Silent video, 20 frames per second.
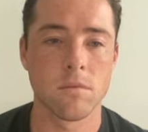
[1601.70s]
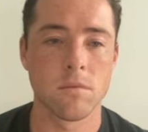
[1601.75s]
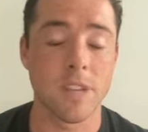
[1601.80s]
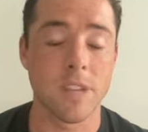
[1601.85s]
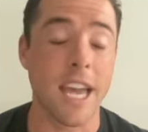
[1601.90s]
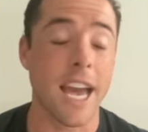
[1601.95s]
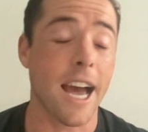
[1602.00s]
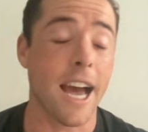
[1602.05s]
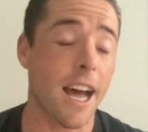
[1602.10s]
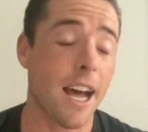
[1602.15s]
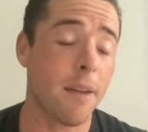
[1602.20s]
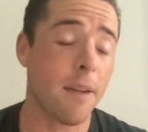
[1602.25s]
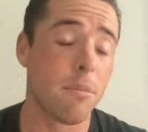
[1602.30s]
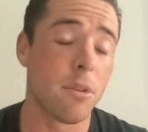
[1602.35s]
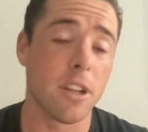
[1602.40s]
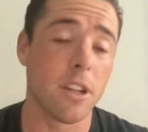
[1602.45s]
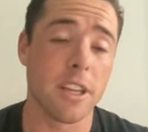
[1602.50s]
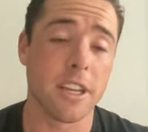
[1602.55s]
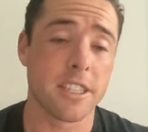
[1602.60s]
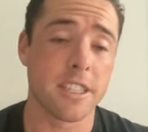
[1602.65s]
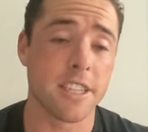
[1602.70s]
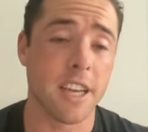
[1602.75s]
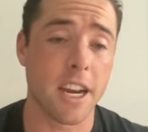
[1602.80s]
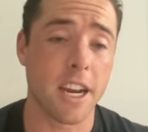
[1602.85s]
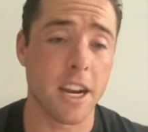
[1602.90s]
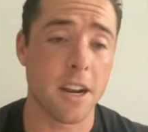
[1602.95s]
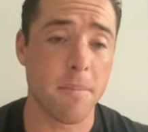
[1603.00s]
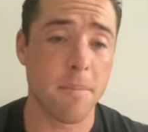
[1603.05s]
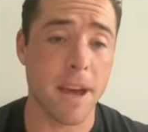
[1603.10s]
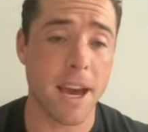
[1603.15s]
Yeah, I'm really
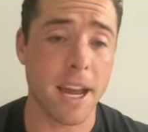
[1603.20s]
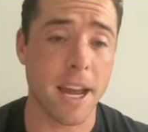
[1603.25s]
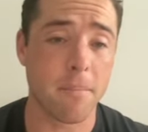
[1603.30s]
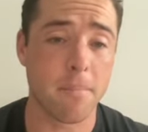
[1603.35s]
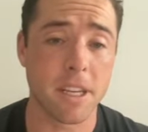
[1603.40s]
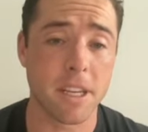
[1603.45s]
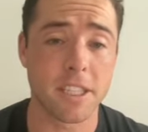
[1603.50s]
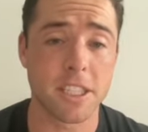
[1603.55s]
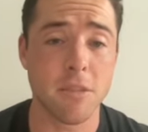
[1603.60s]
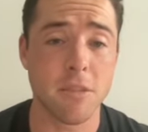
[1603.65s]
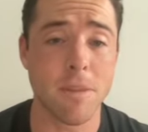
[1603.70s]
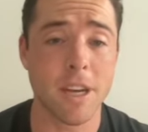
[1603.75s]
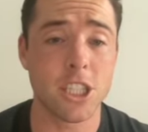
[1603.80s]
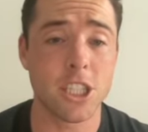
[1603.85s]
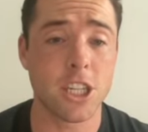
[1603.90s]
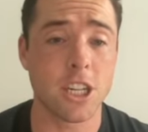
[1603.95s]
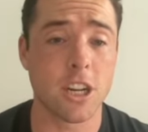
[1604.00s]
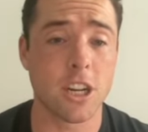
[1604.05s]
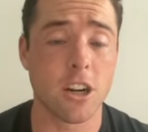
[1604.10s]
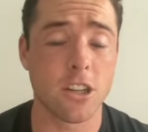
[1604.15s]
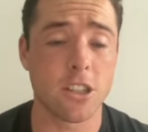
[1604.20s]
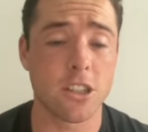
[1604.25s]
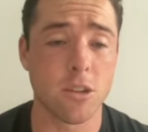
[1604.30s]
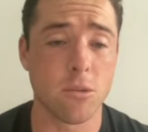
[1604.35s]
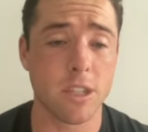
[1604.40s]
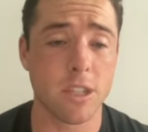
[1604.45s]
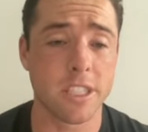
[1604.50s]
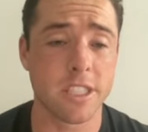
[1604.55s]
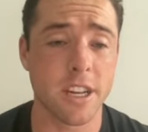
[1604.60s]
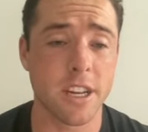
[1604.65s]
excited about it because you mentioned Carson
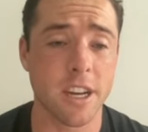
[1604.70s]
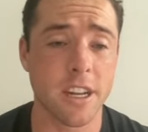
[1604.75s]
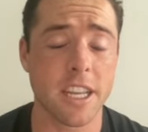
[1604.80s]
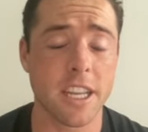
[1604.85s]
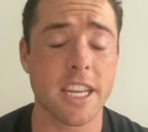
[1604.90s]
Wisenhunt.